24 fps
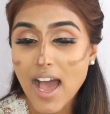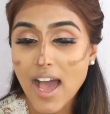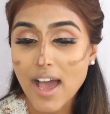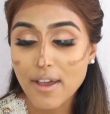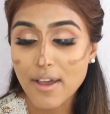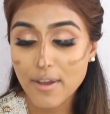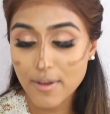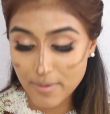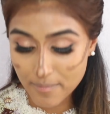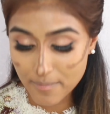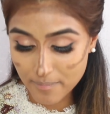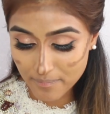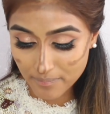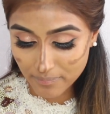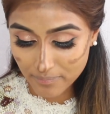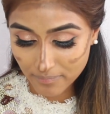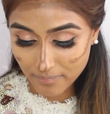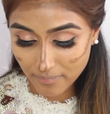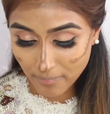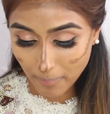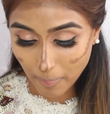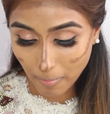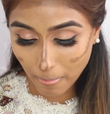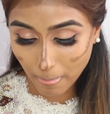
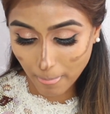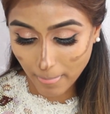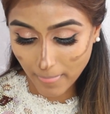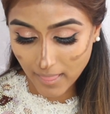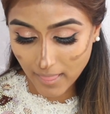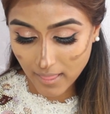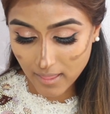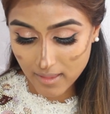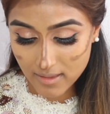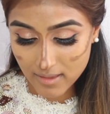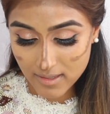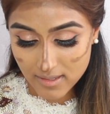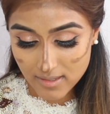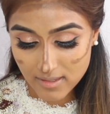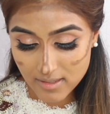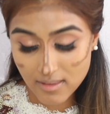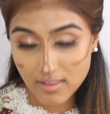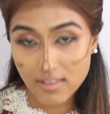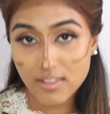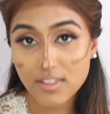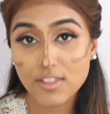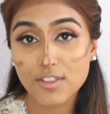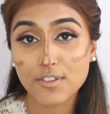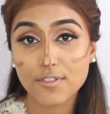
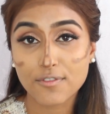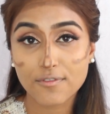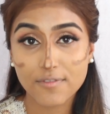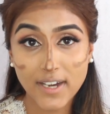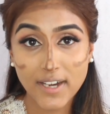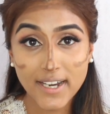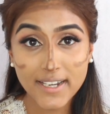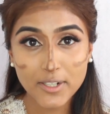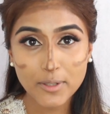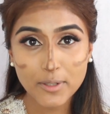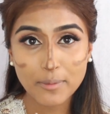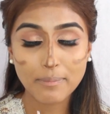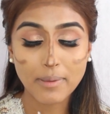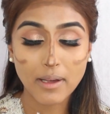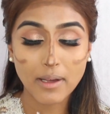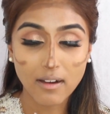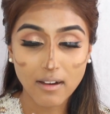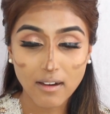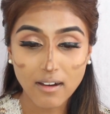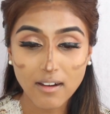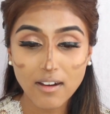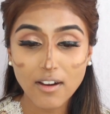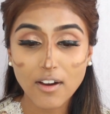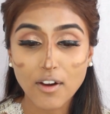The final
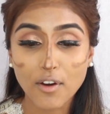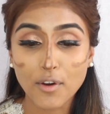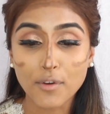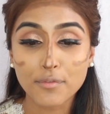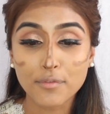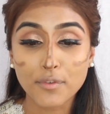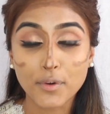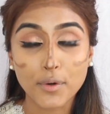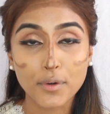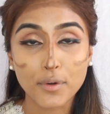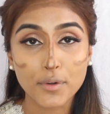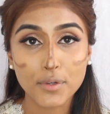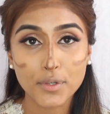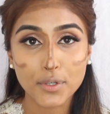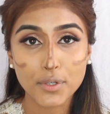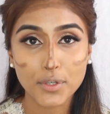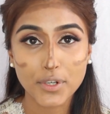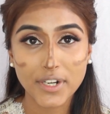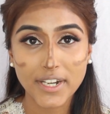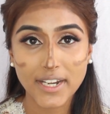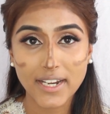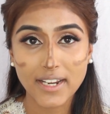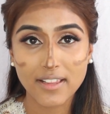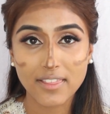part of
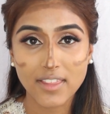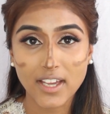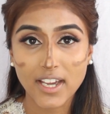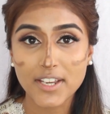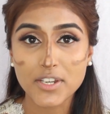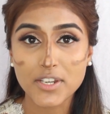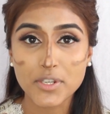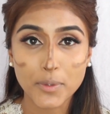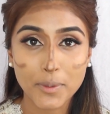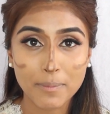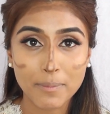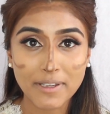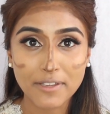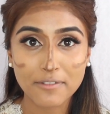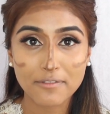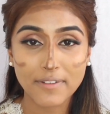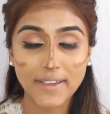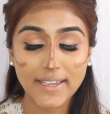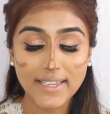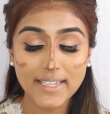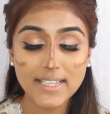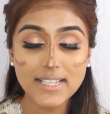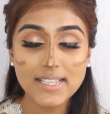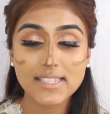contouring that I do on my
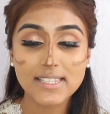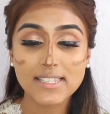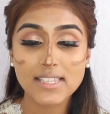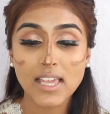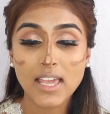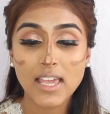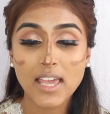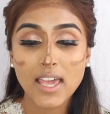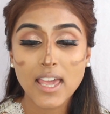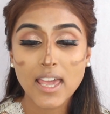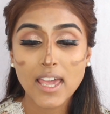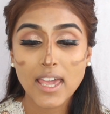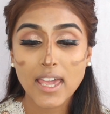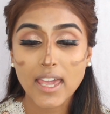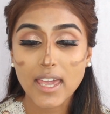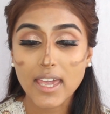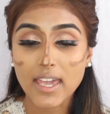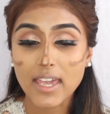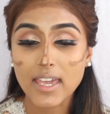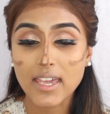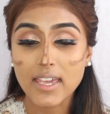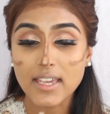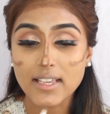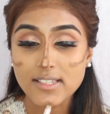face
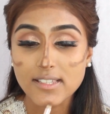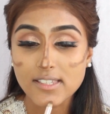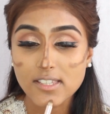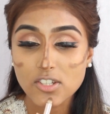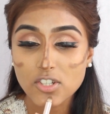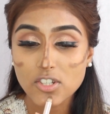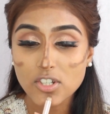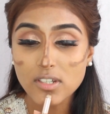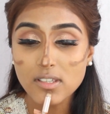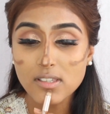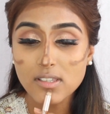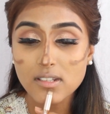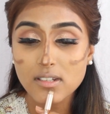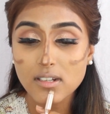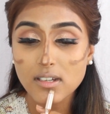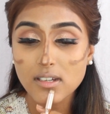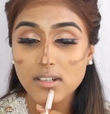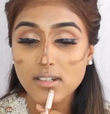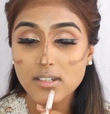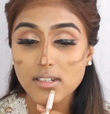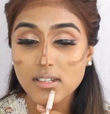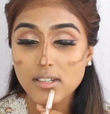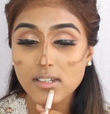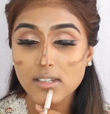is just
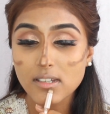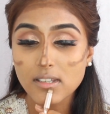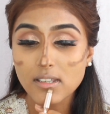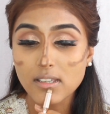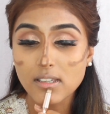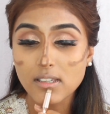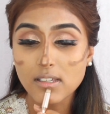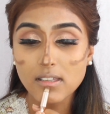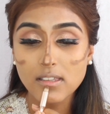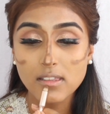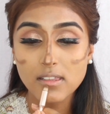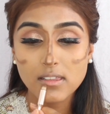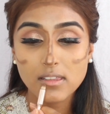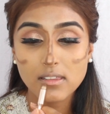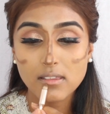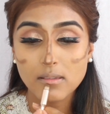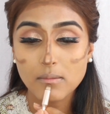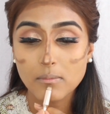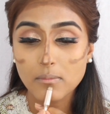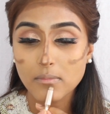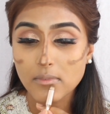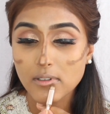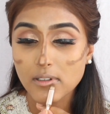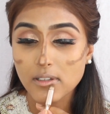
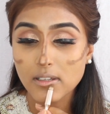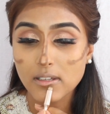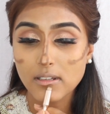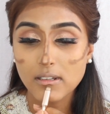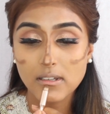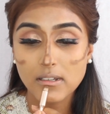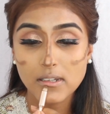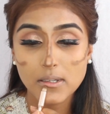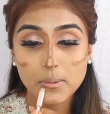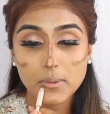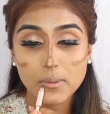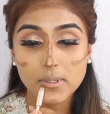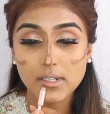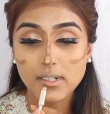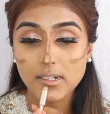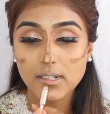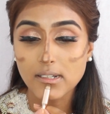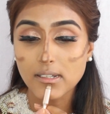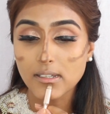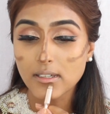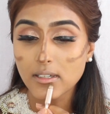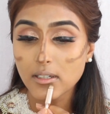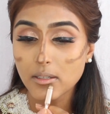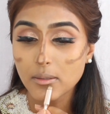underneath my lower
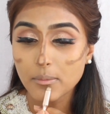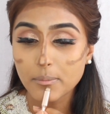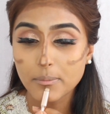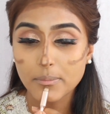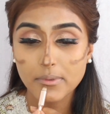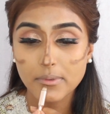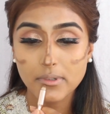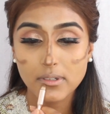lip,